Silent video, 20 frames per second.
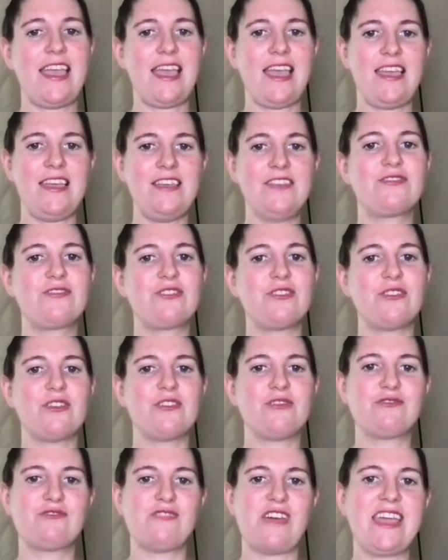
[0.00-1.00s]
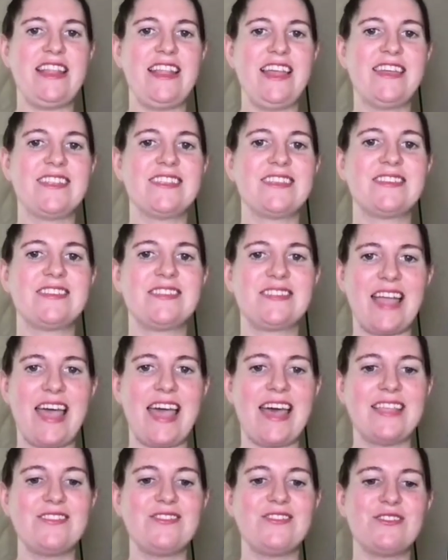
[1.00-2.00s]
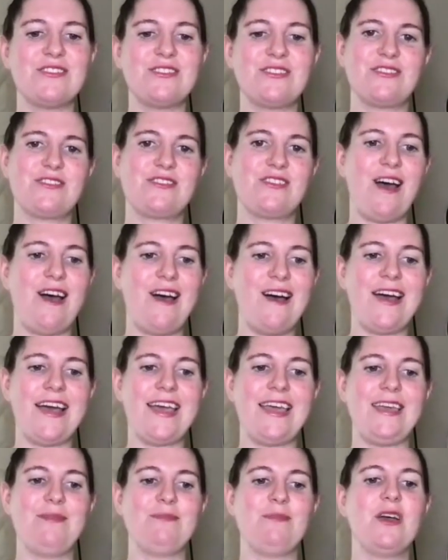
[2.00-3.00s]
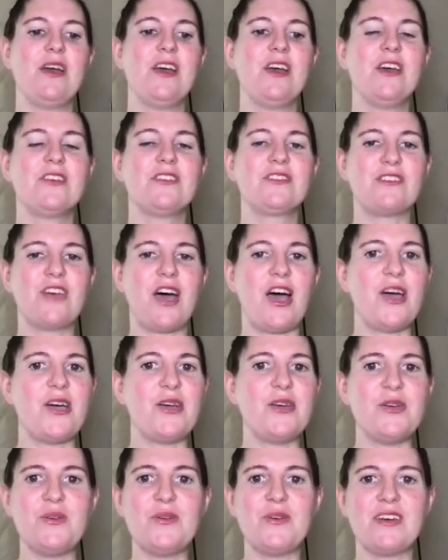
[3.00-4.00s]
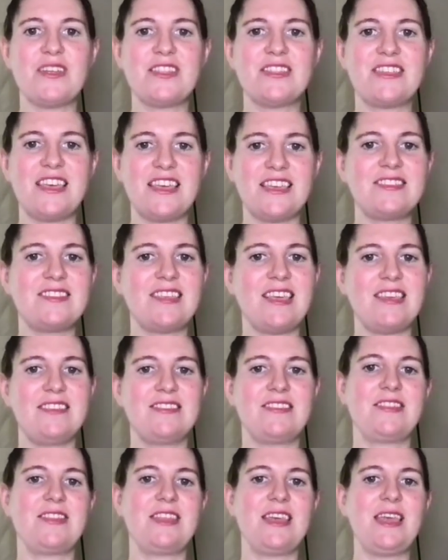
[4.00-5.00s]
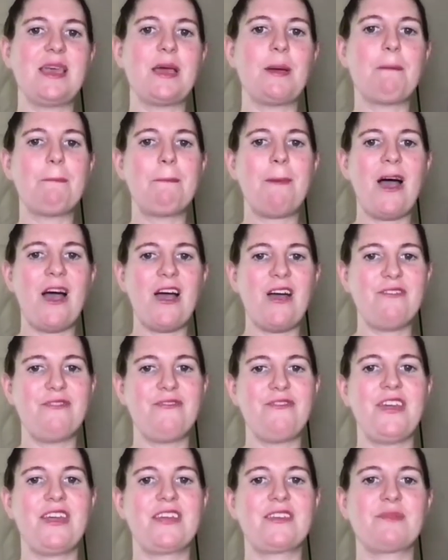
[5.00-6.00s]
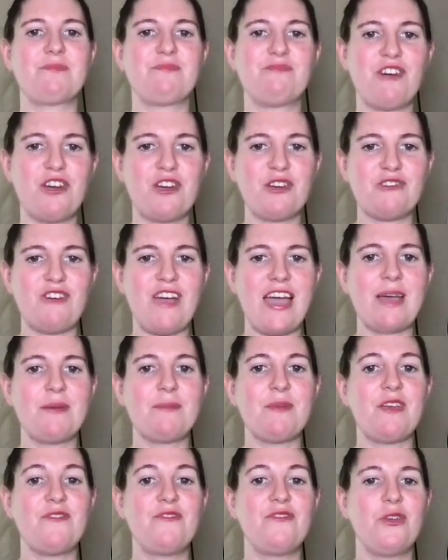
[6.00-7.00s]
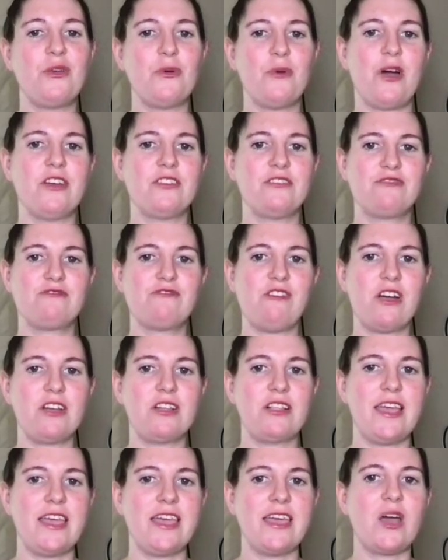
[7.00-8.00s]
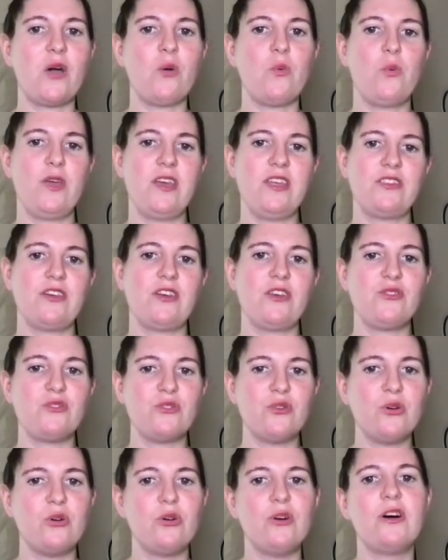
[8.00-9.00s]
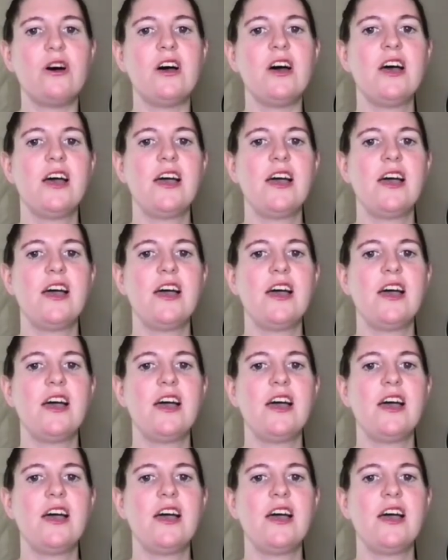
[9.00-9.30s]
Eastern Australian Standard Time. So this is the perfect program if you are struggling with your